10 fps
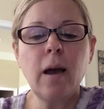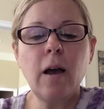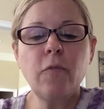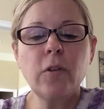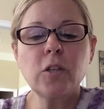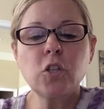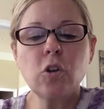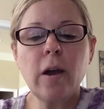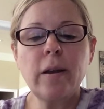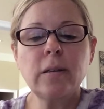uh,
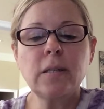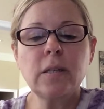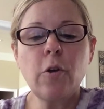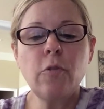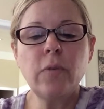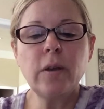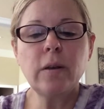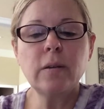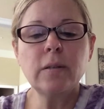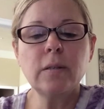Philostratus,
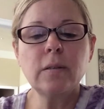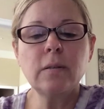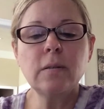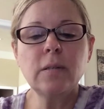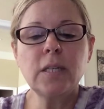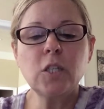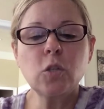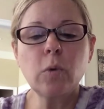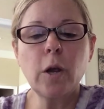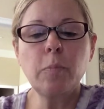Ovid,
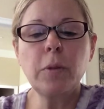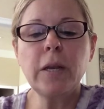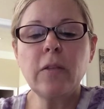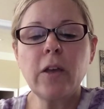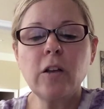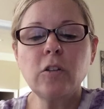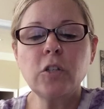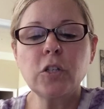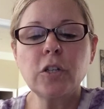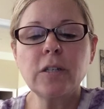Cicero, Pliny the
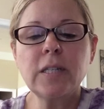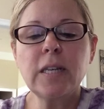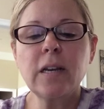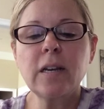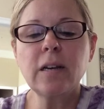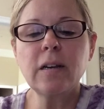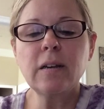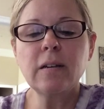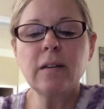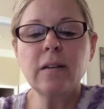Elder, Seneca.
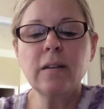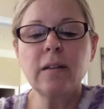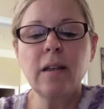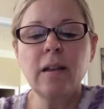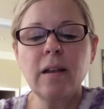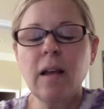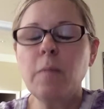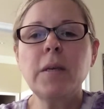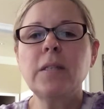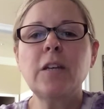I
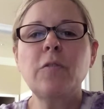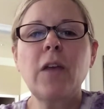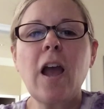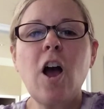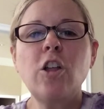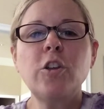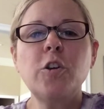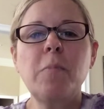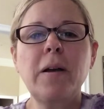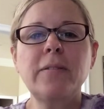mean, so they all
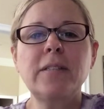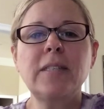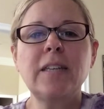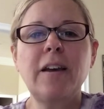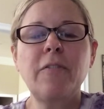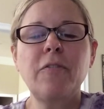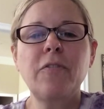knew about this stuff.